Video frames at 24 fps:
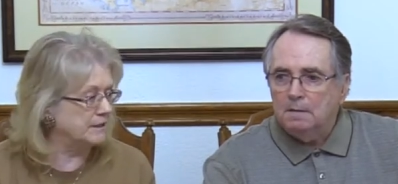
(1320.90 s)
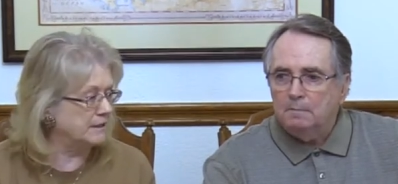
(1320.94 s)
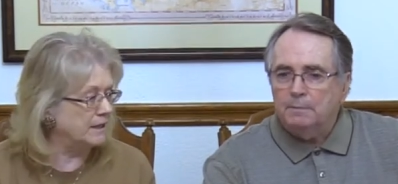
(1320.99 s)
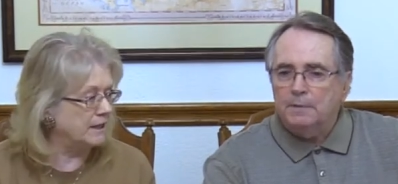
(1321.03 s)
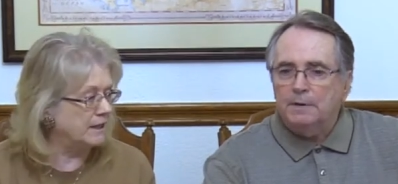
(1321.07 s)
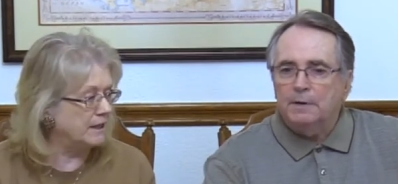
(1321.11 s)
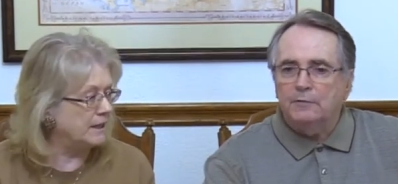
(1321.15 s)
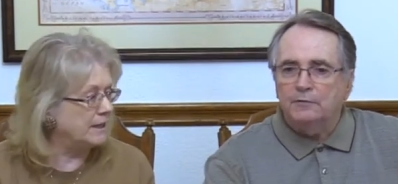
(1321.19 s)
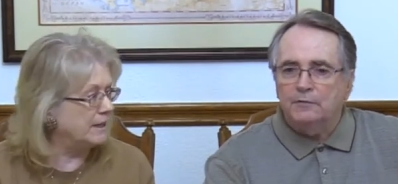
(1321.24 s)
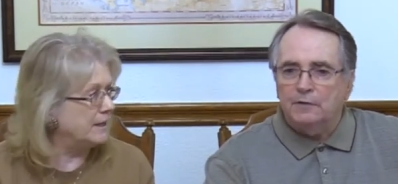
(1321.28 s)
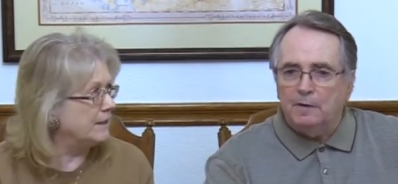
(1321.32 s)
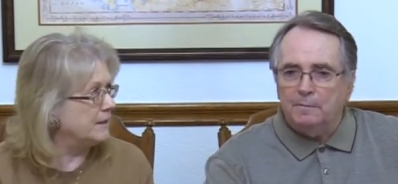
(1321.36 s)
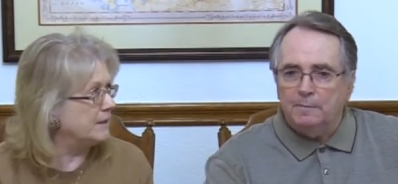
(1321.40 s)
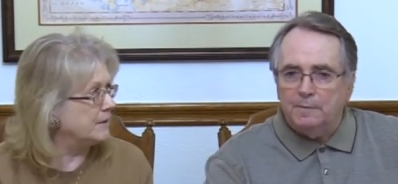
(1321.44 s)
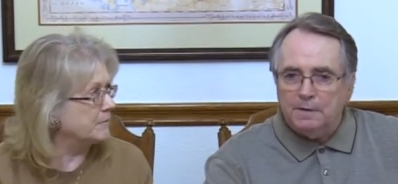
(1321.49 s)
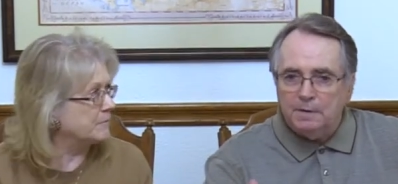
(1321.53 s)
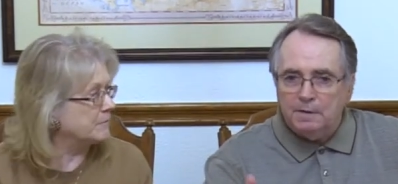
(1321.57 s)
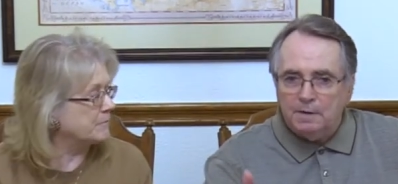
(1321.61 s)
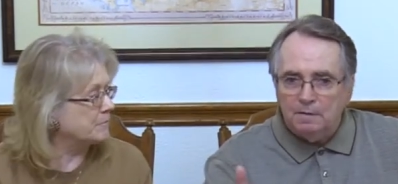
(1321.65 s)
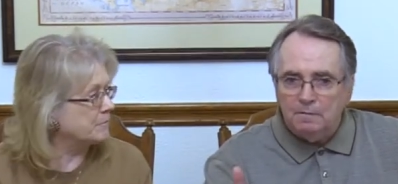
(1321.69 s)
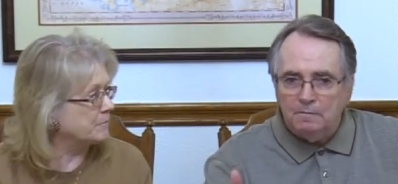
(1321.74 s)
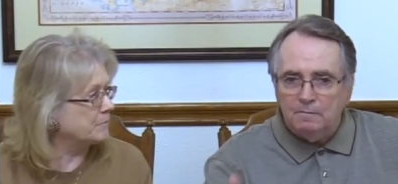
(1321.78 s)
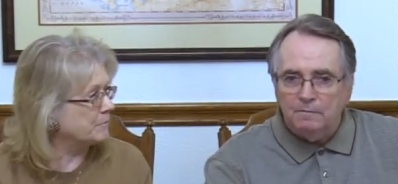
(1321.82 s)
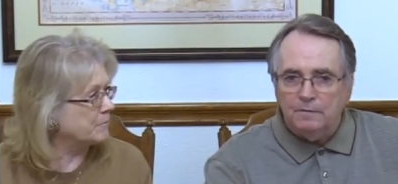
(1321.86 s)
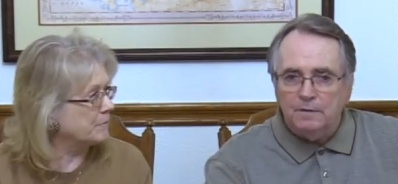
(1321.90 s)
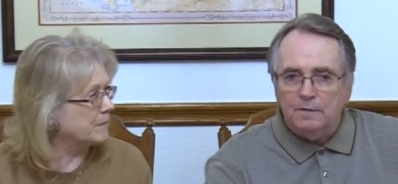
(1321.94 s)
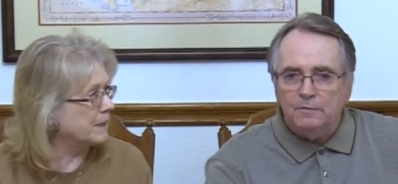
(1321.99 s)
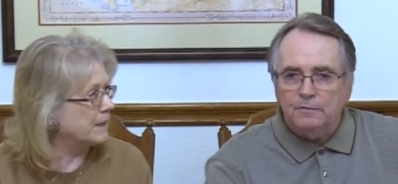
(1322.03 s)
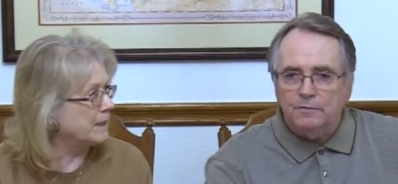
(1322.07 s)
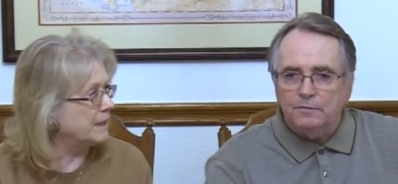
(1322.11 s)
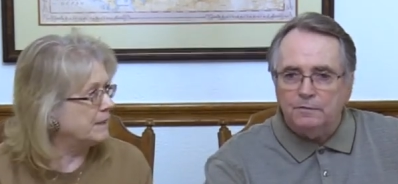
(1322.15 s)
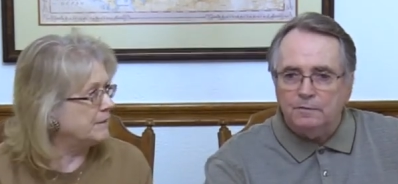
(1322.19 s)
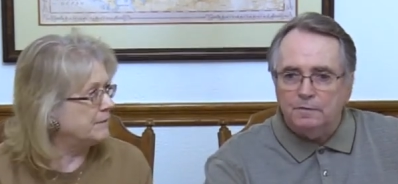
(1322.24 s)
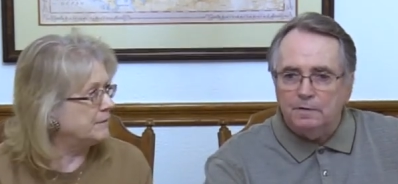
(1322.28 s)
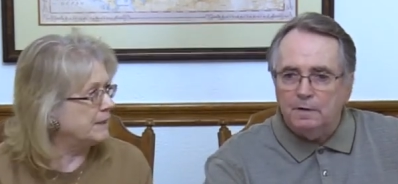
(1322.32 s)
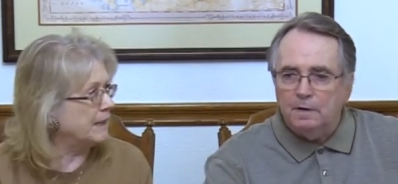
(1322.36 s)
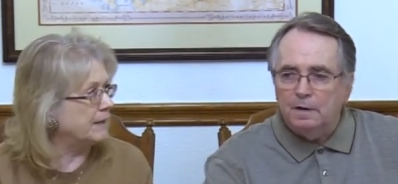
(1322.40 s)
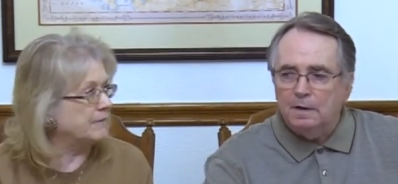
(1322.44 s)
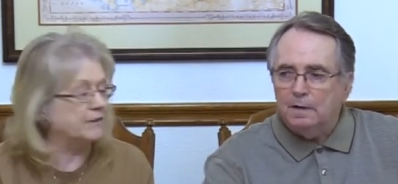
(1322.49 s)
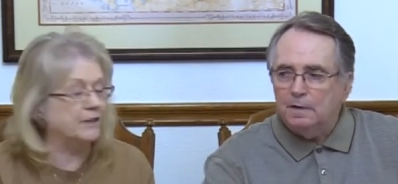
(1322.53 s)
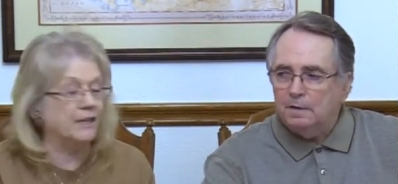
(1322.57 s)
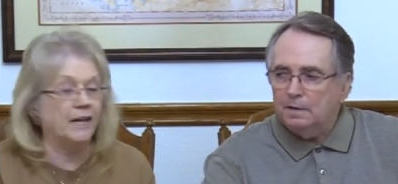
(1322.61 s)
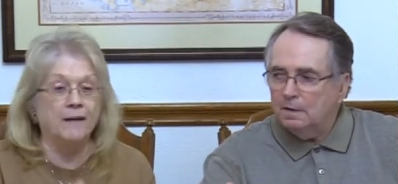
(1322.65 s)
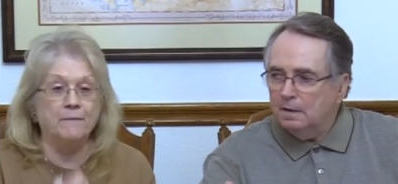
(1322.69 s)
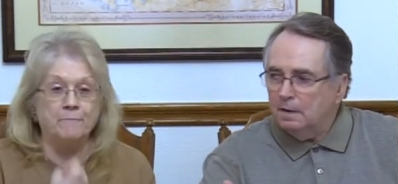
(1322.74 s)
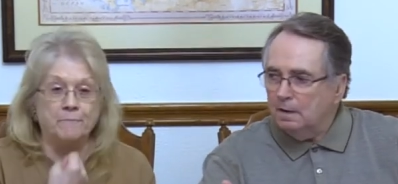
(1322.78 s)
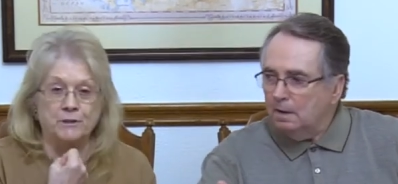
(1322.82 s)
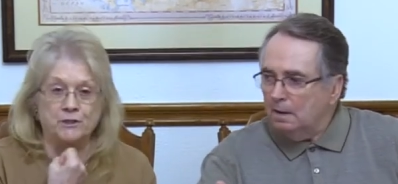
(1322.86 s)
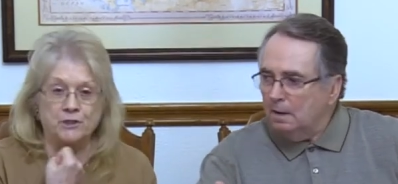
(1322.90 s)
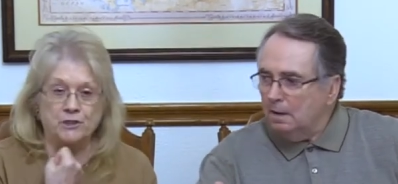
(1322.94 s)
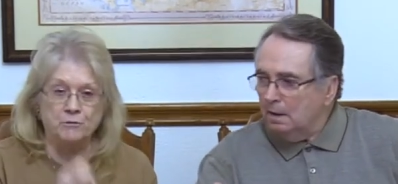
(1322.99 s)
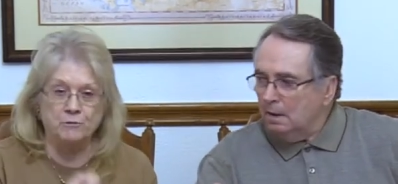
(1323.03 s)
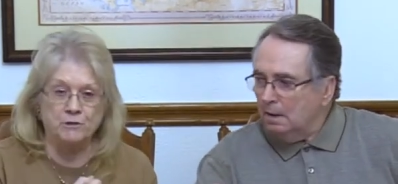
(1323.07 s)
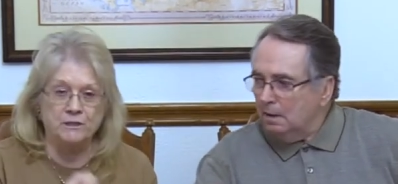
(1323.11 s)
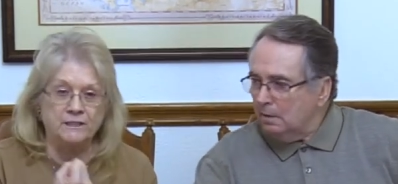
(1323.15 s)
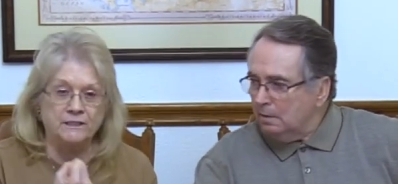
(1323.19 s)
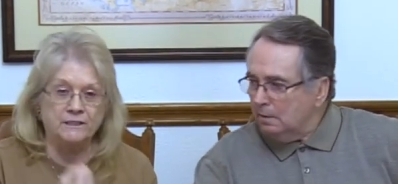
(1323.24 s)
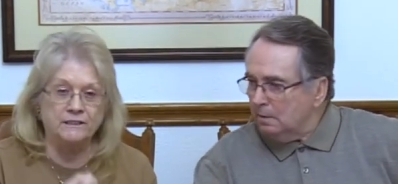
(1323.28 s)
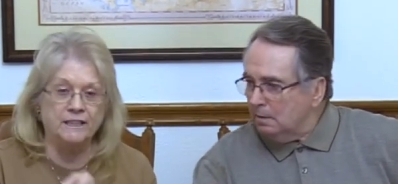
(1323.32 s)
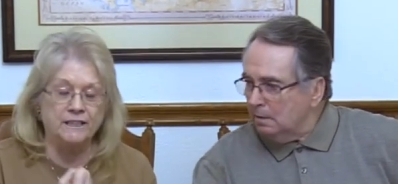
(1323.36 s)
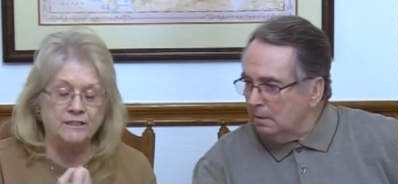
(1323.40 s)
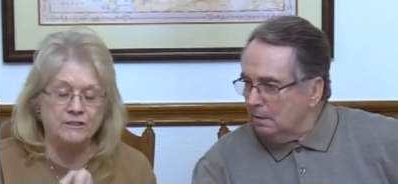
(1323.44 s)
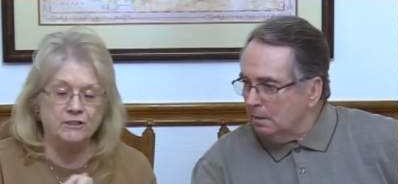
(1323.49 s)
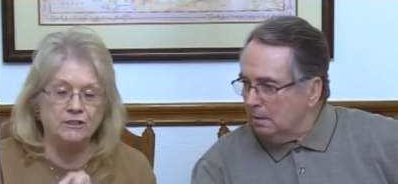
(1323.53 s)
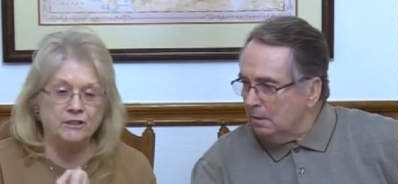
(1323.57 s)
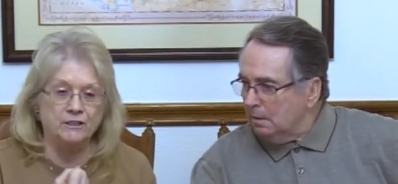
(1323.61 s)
Speaker 1: Because I've been convinced.
Speaker 2: That, the, but she was clutch,